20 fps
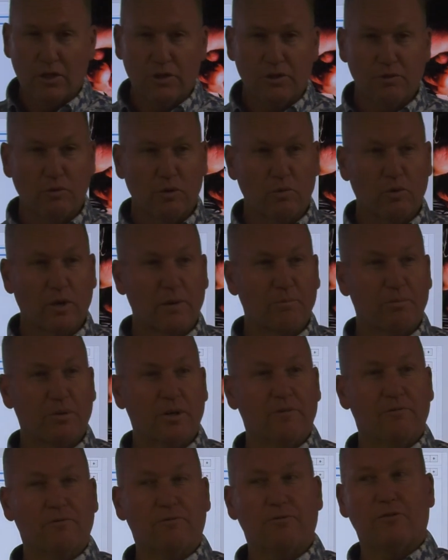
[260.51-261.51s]
do we want to
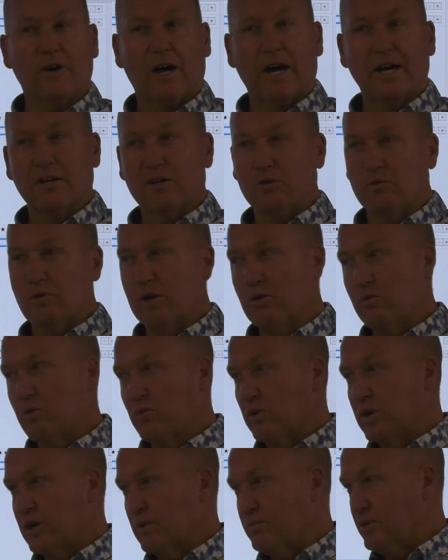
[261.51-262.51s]
put final? What do we
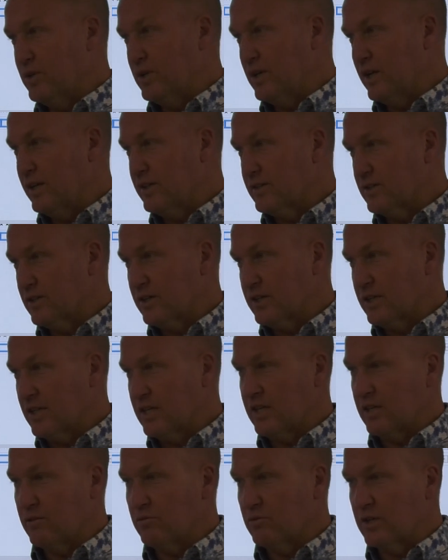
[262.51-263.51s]
want to put as our
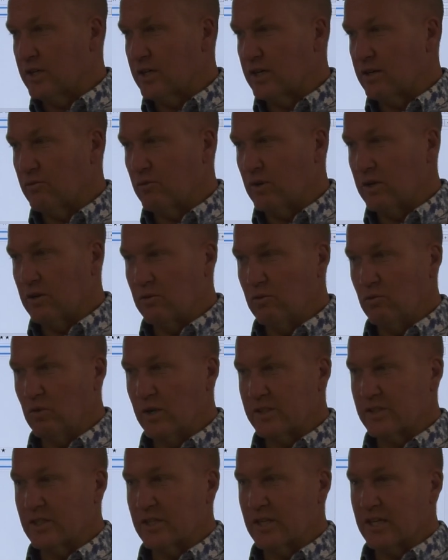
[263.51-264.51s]
keyword?
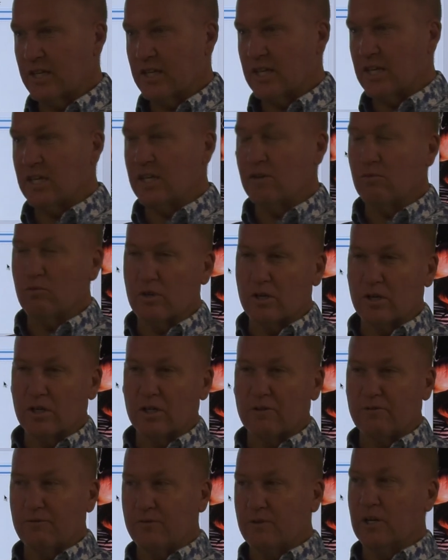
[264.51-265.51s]
What's going to keyword
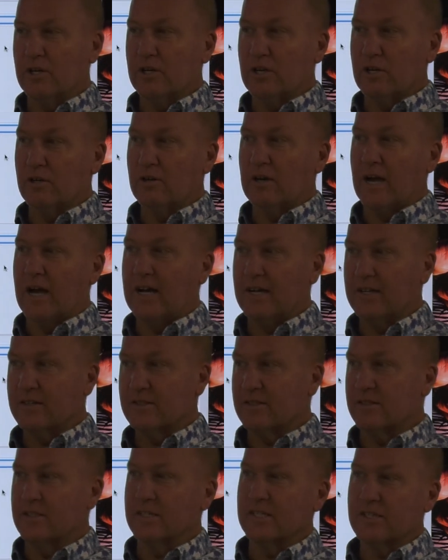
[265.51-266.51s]
a photo as
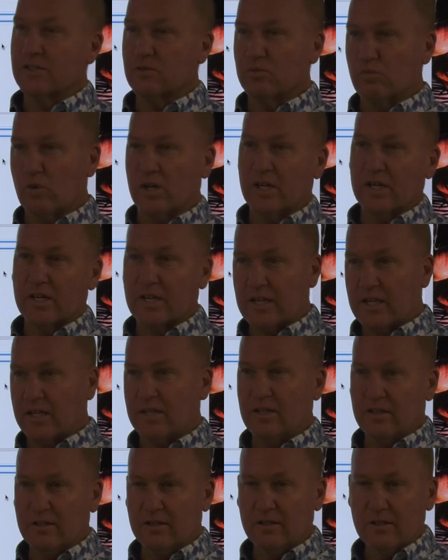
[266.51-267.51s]
this one
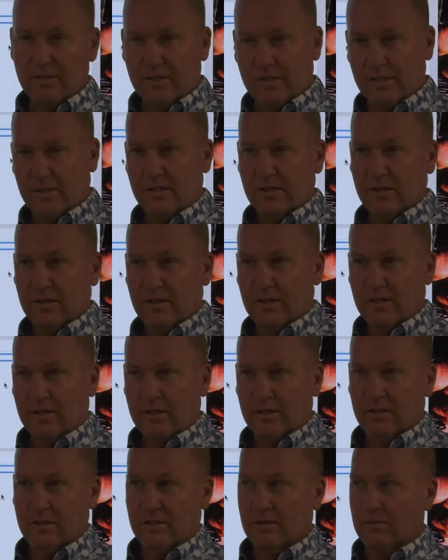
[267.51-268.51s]
is
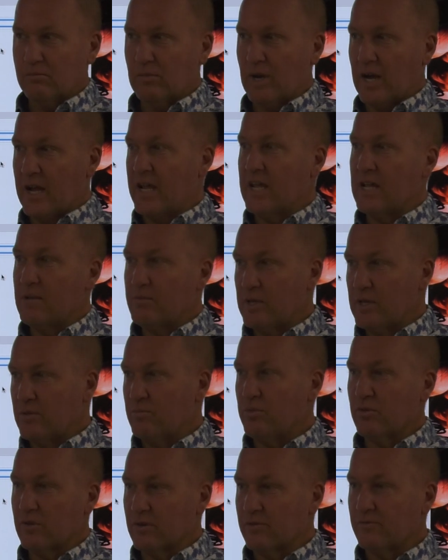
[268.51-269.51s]
my AP
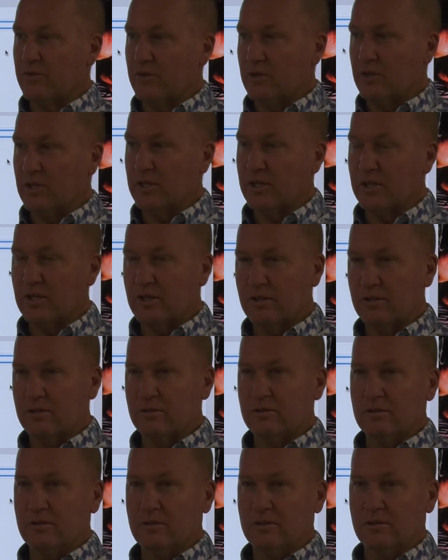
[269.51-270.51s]
portfolio
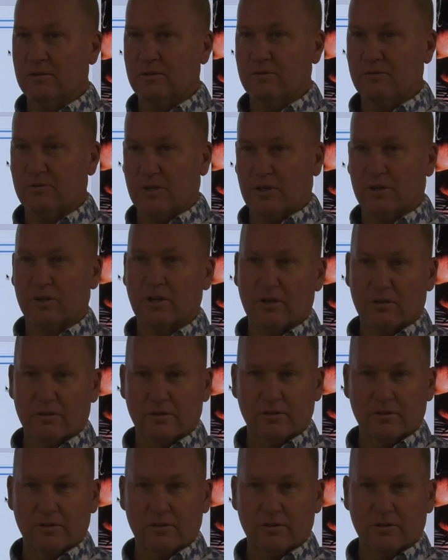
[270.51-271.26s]
photo?